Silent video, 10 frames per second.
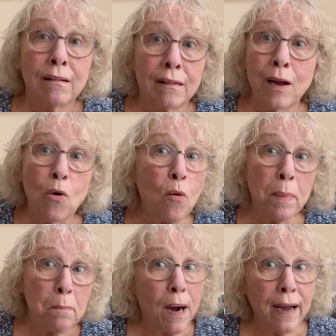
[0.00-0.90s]
You won't
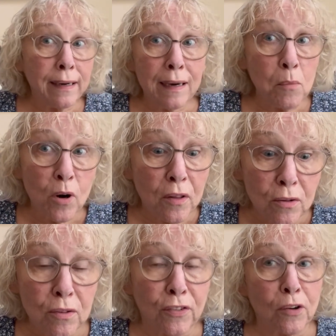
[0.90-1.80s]
be buying any more of
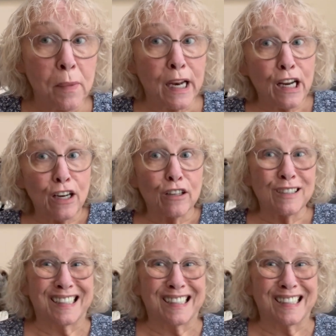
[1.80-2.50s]
those for many years.